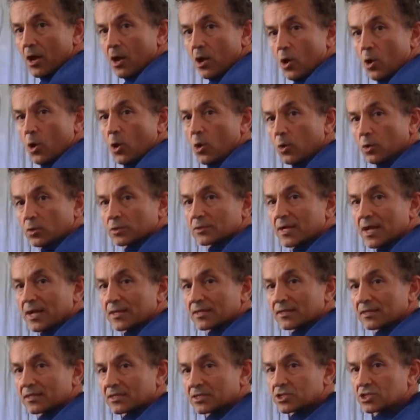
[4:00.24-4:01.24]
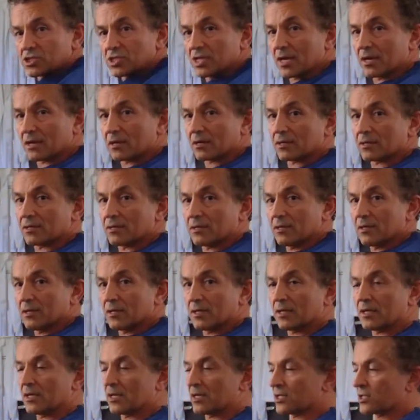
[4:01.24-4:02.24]
hold on to the chair.
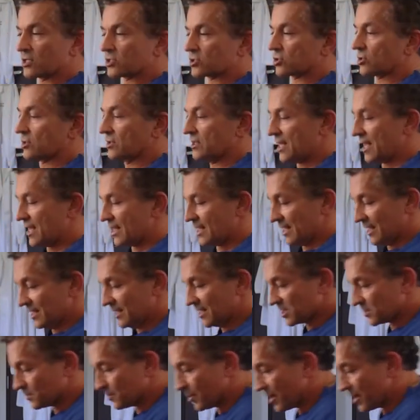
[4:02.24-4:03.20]
So then in this